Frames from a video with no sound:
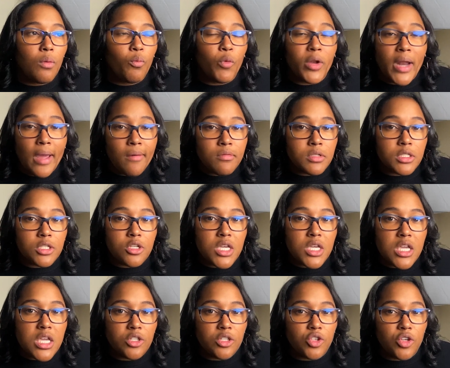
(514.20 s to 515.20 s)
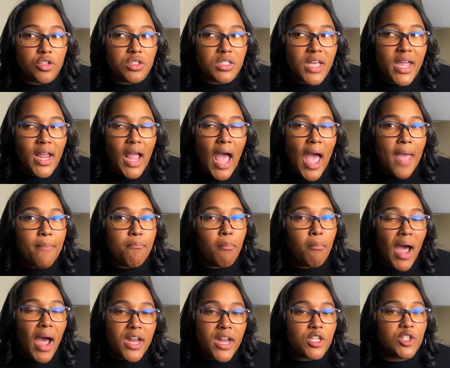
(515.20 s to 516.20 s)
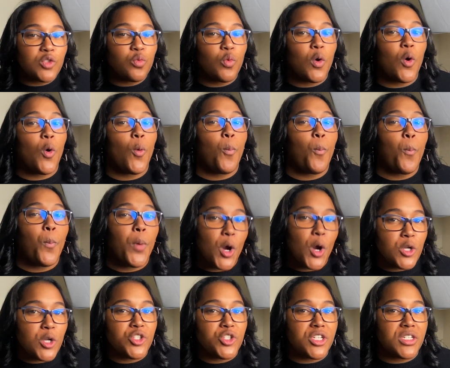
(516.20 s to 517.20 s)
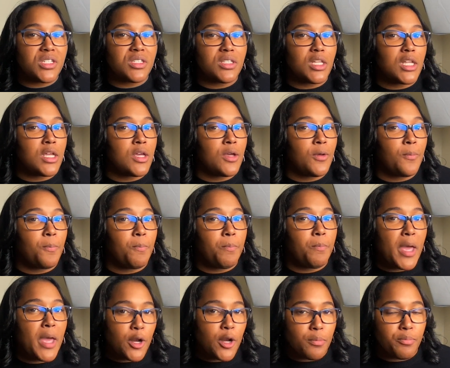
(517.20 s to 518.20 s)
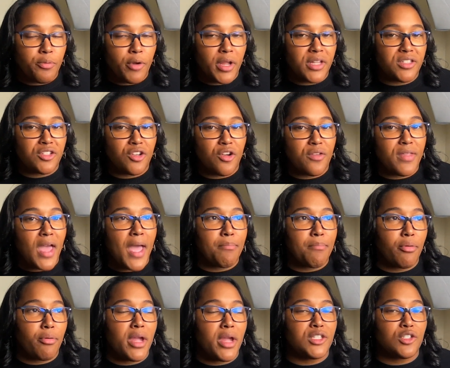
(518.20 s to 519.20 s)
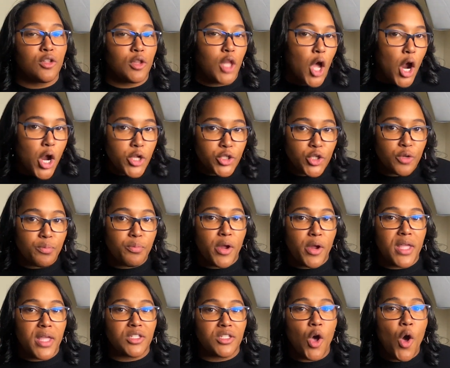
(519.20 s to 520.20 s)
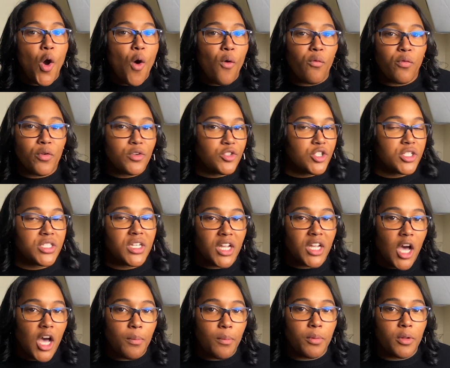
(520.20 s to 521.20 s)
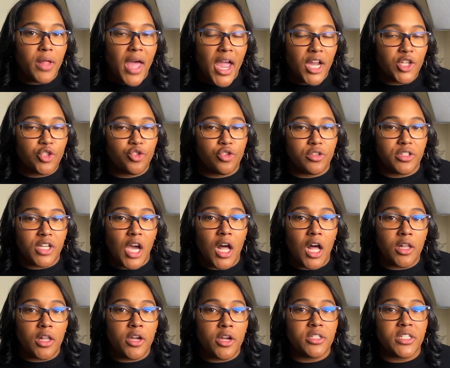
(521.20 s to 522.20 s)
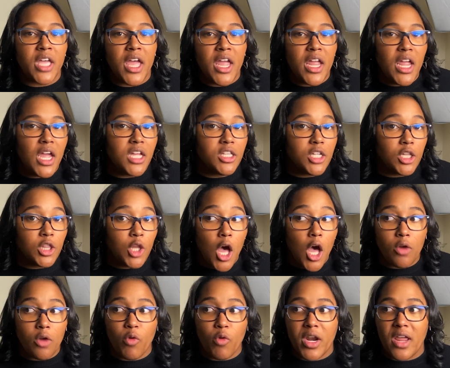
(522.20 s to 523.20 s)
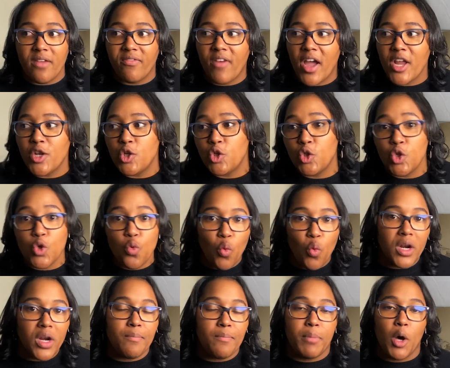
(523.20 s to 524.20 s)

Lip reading: When I was looking, so it's like I might as well purchase the better printer that prints larger prints for just a couple extra dollars. In the long run, if I do want to